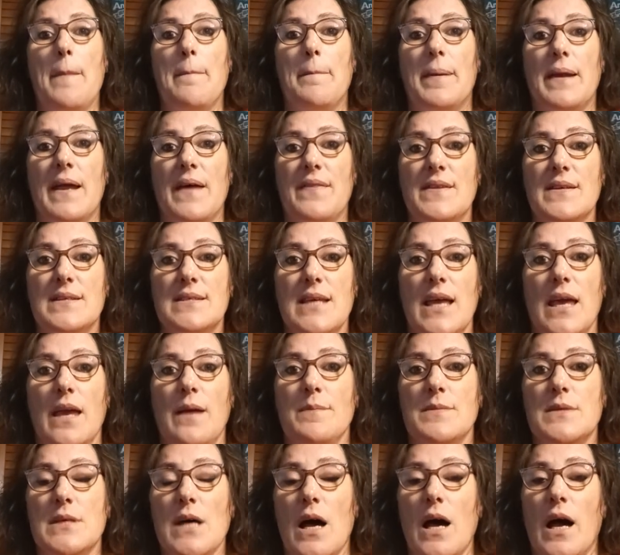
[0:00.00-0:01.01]
But at the
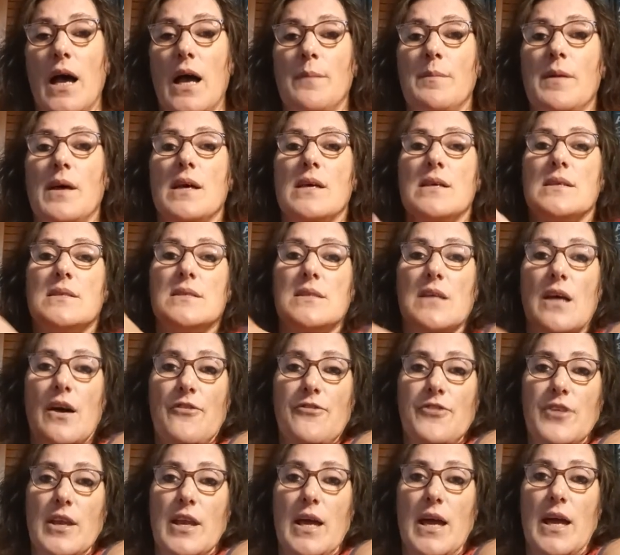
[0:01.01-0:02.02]
same time,
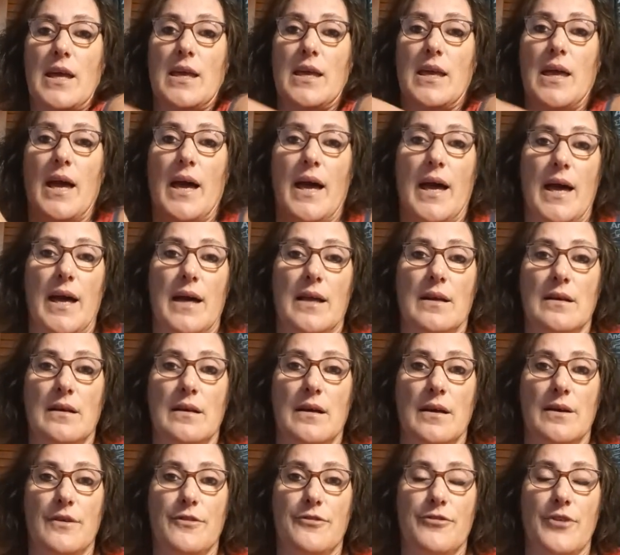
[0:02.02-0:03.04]
stuff that I get
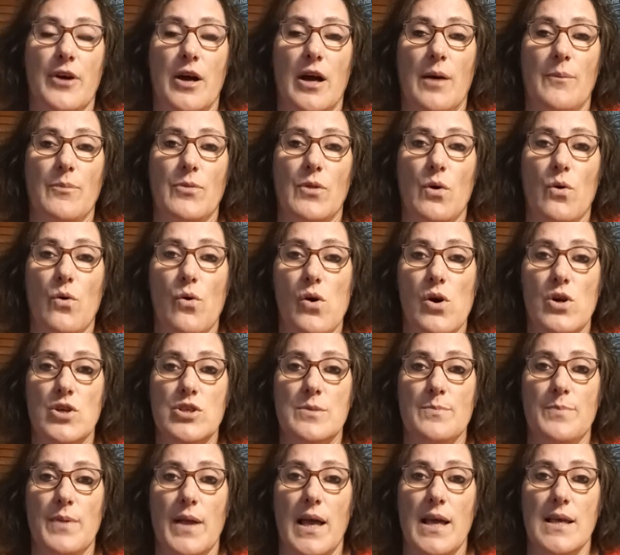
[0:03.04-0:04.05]
from the
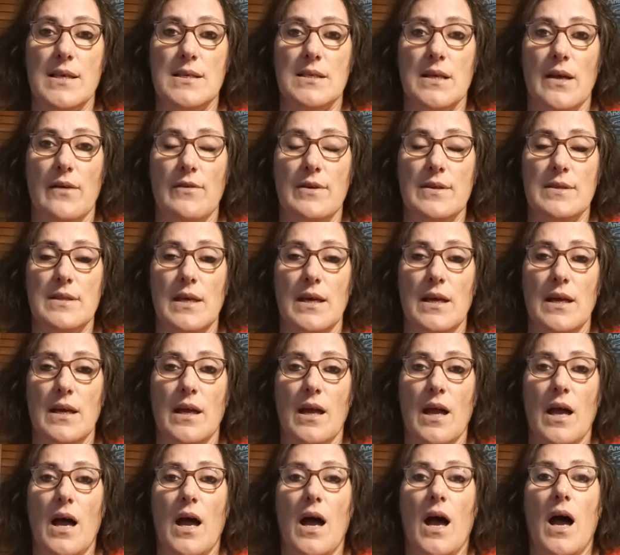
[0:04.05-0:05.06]
auction place and
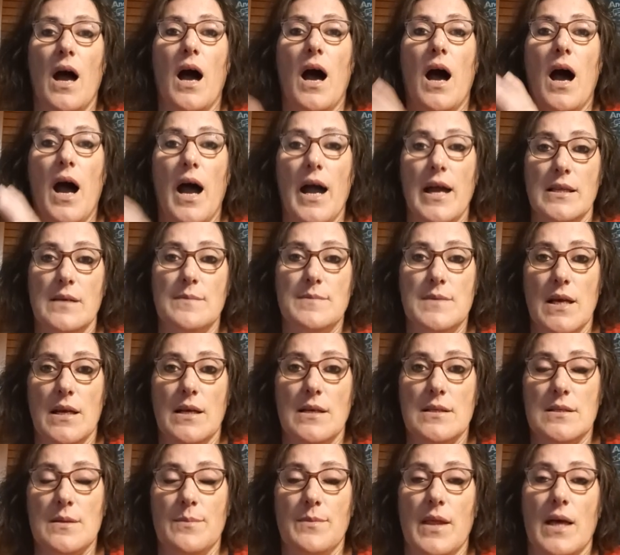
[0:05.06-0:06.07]
everything, I end up
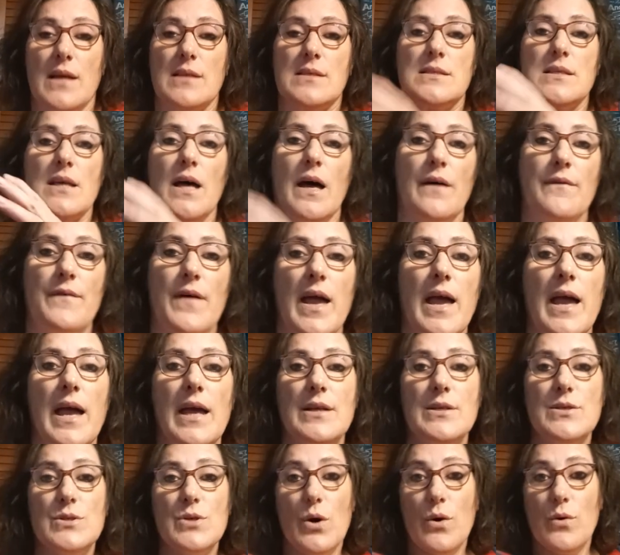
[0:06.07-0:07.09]
taking some of that stuff
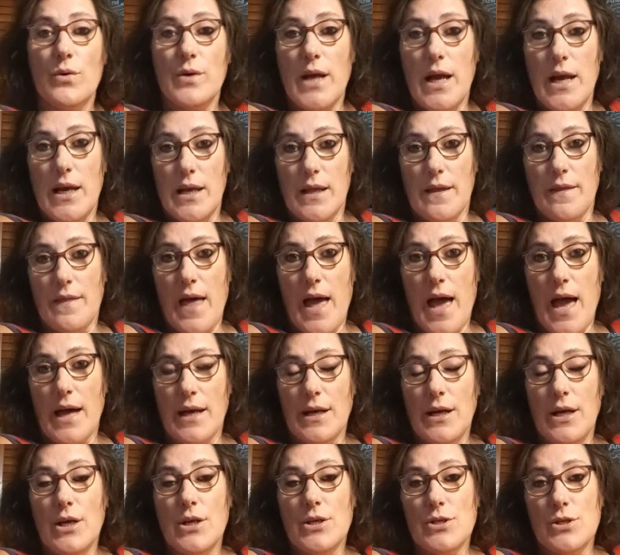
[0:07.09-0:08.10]
and donating
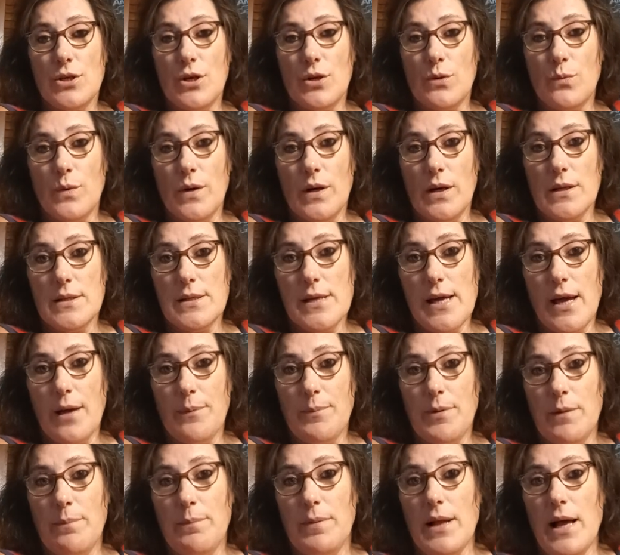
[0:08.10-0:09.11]
that to Goodwill to
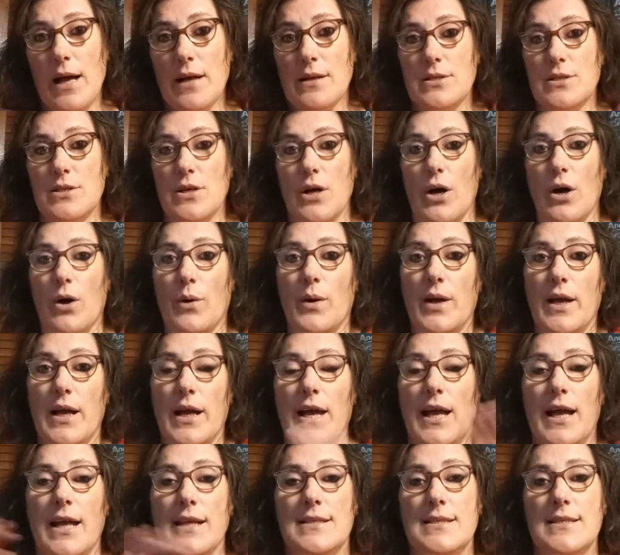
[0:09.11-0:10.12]
help people out. So
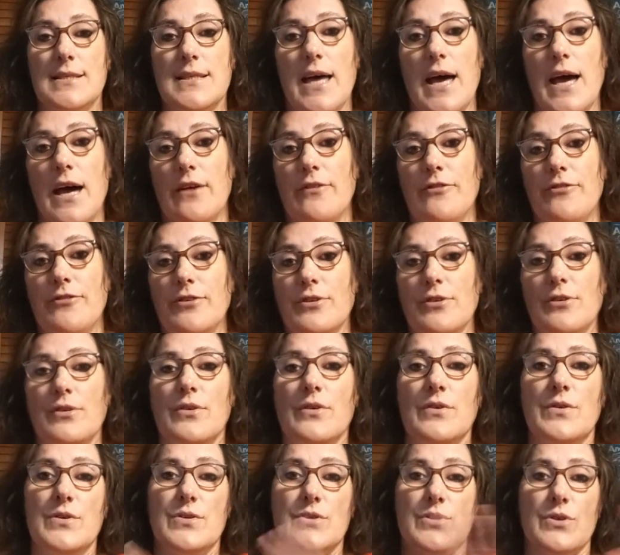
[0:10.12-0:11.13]
it's that
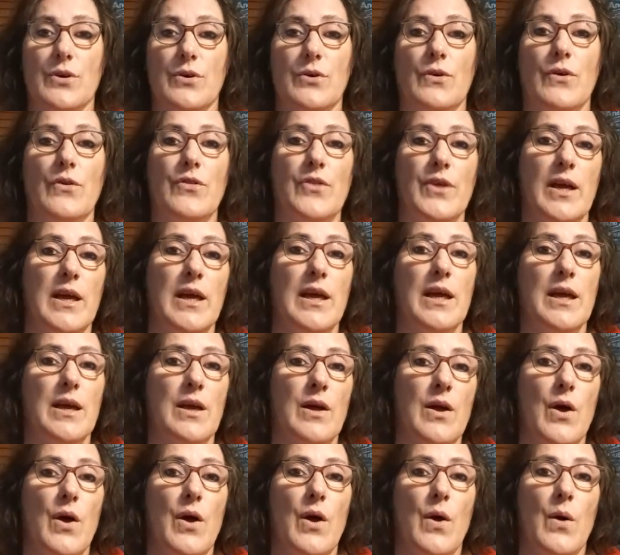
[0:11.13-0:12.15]
full circle
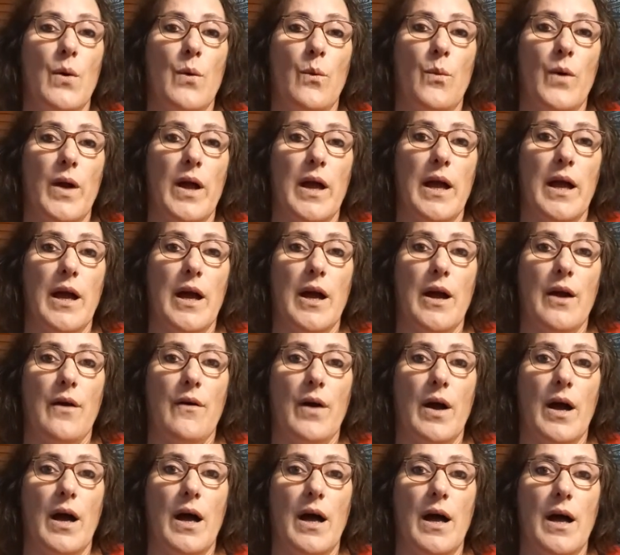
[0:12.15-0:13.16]
thing
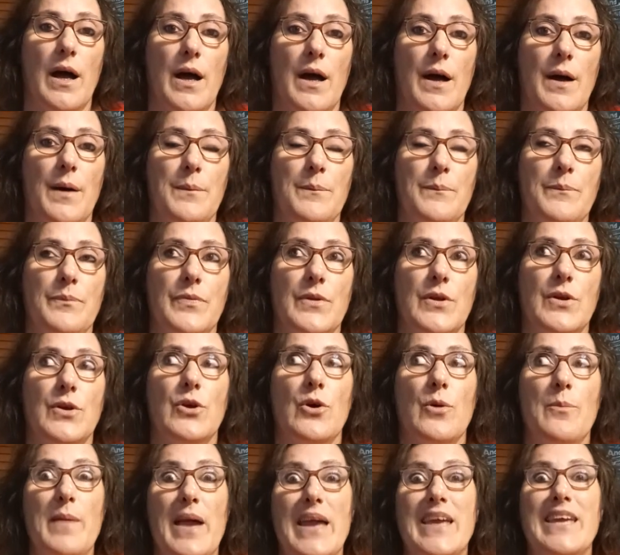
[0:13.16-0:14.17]
where
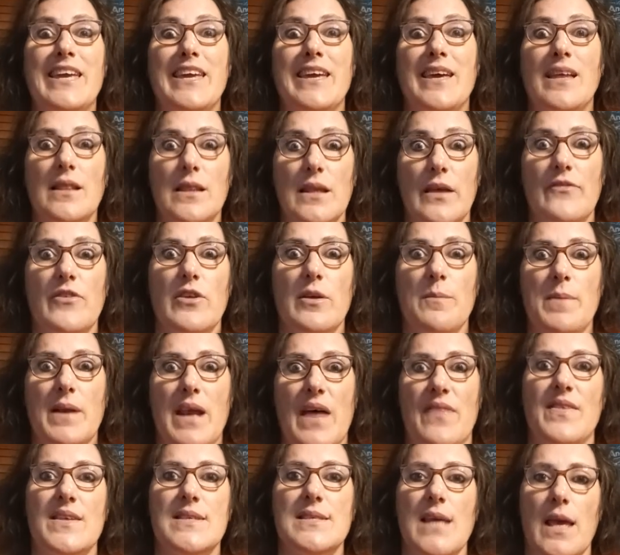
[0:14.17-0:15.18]
you're making a living,
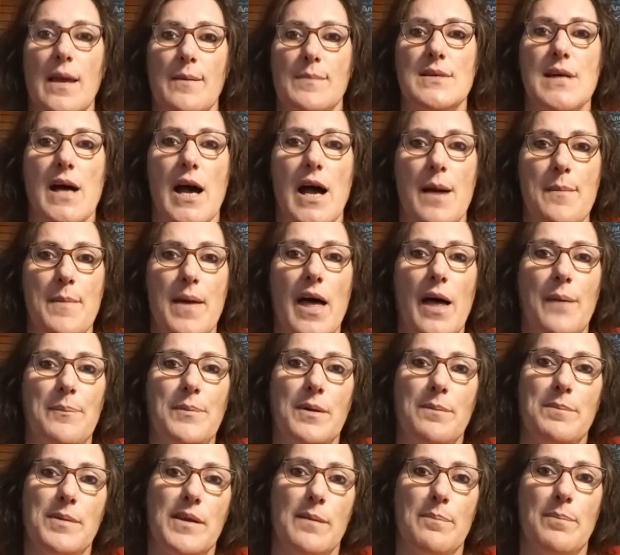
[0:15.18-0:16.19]
but at the same time
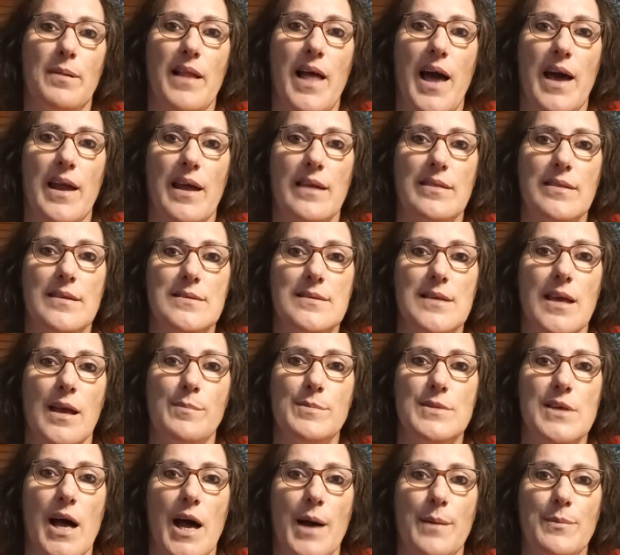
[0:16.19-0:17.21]
helping people out at the
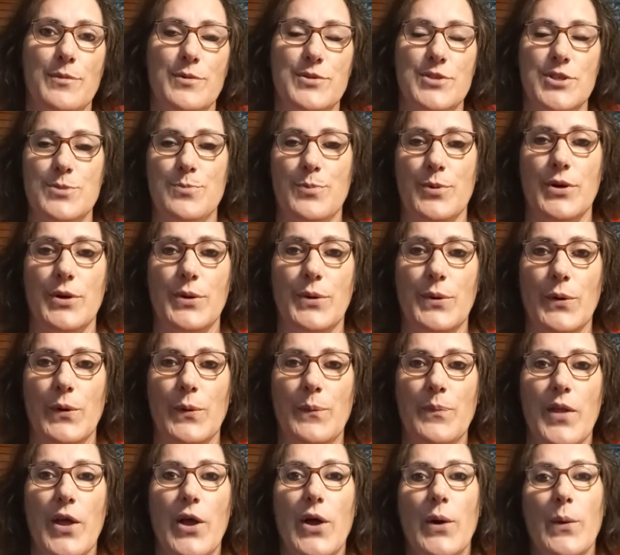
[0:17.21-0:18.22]
same time, which is pretty
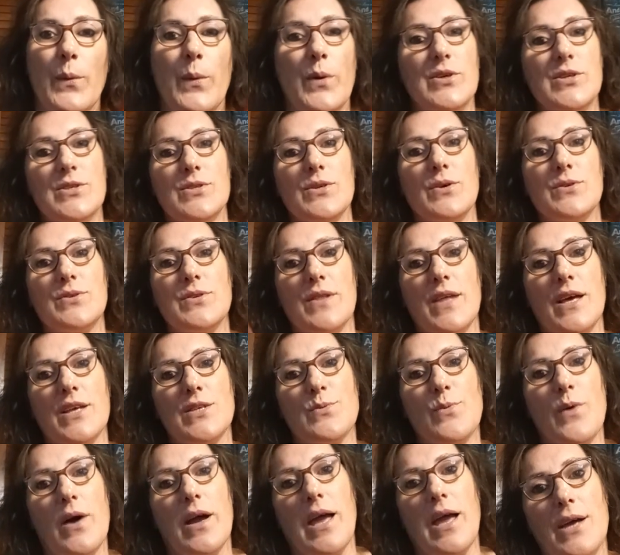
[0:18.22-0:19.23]
cool. Which is also,
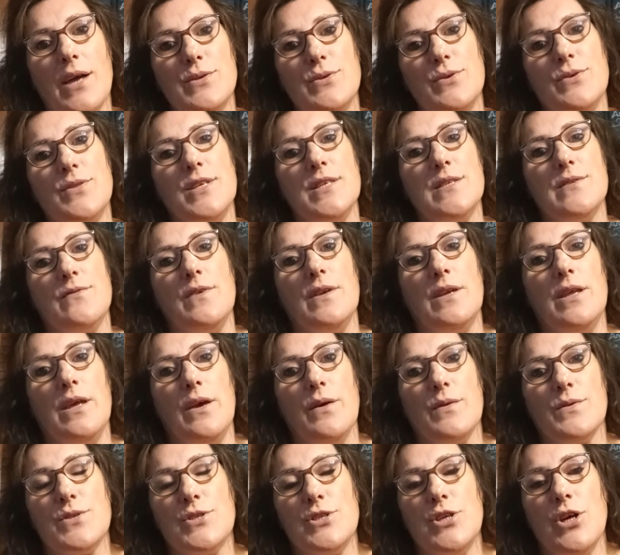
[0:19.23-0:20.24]
that's I do these
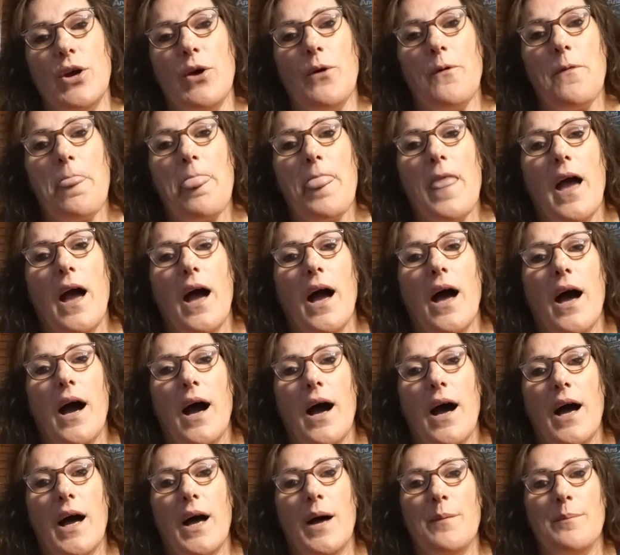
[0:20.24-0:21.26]
videos too,
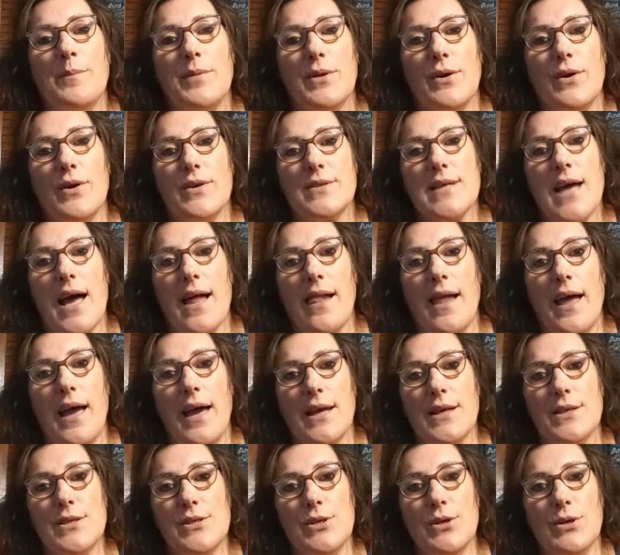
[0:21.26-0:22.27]
because I
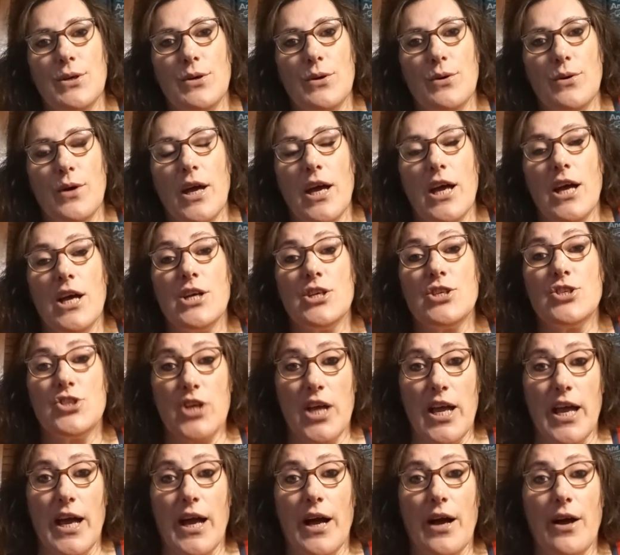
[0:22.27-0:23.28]
like to
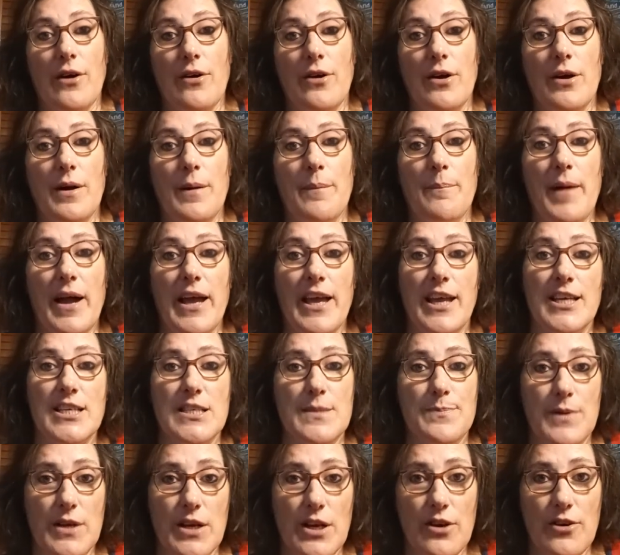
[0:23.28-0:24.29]
share my
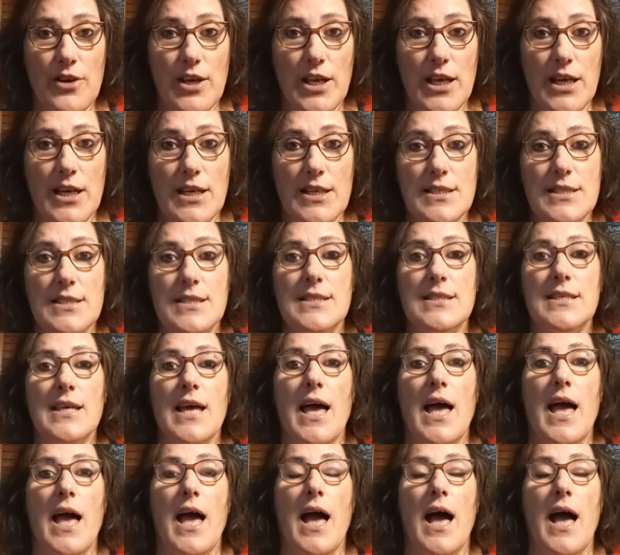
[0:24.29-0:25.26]
experience.